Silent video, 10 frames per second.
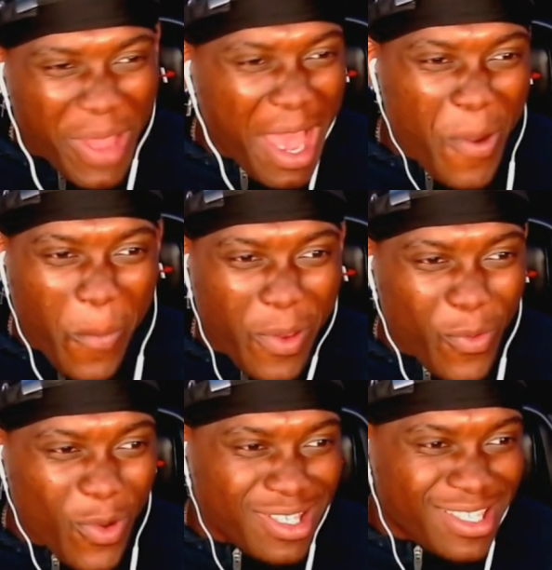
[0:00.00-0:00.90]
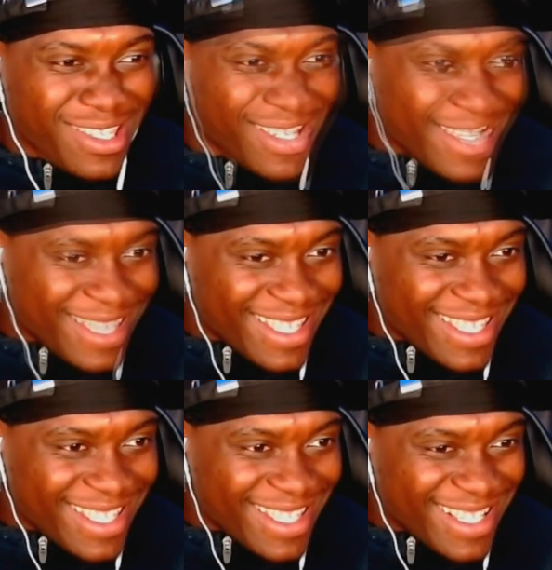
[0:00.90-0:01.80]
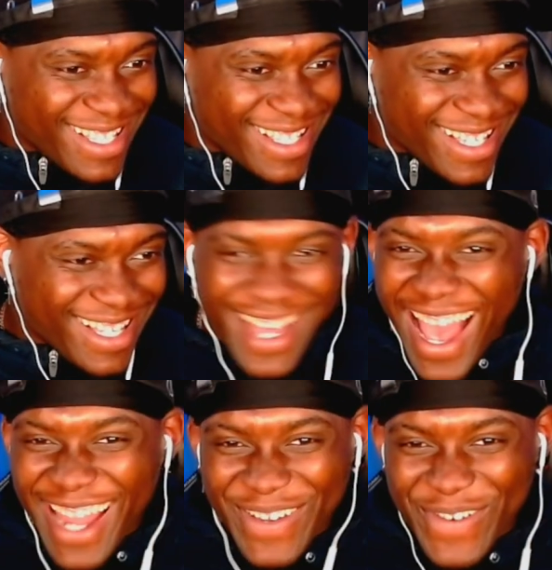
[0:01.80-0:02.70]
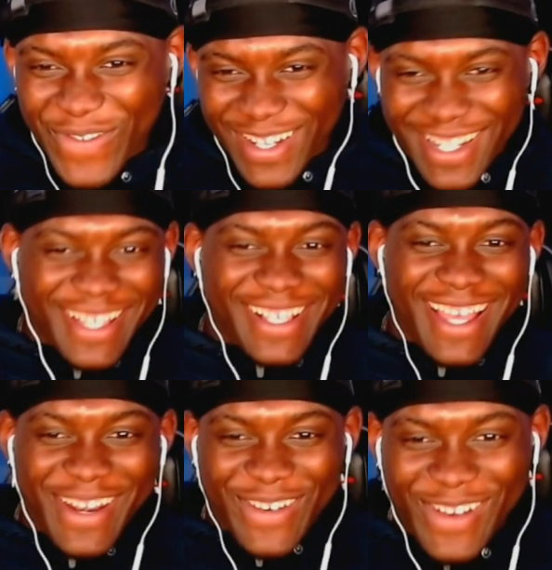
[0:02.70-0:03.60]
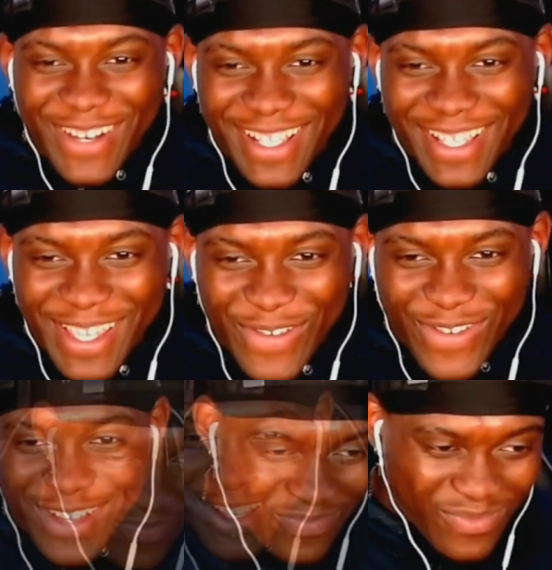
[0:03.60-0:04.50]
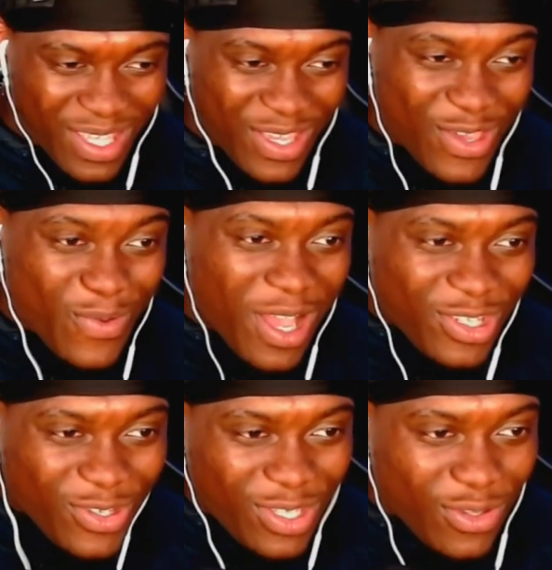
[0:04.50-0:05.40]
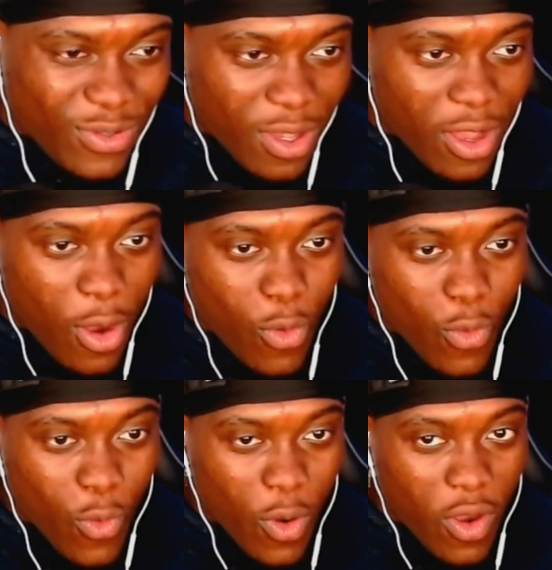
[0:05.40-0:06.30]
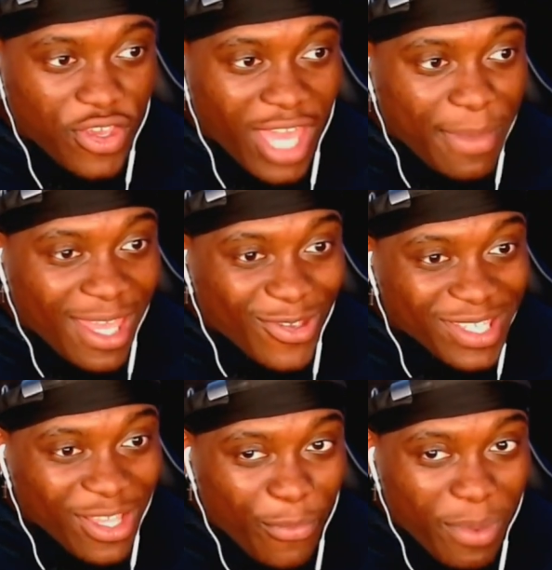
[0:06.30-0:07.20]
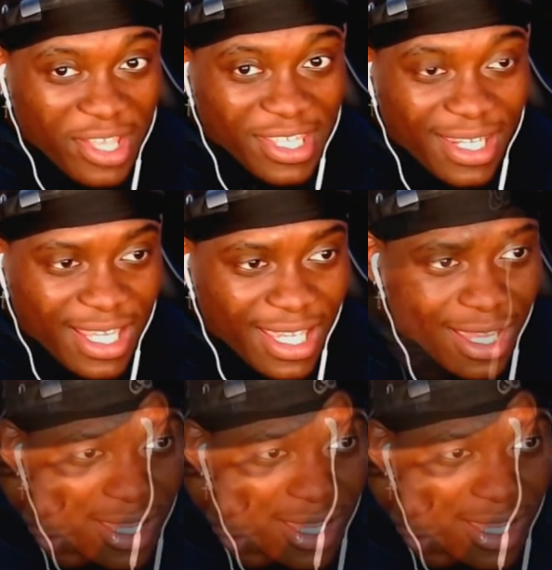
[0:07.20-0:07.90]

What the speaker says: I hope it was. Kind of. I kind of gritted the teeth. Who asked you to... Oh. Came here yourself personally?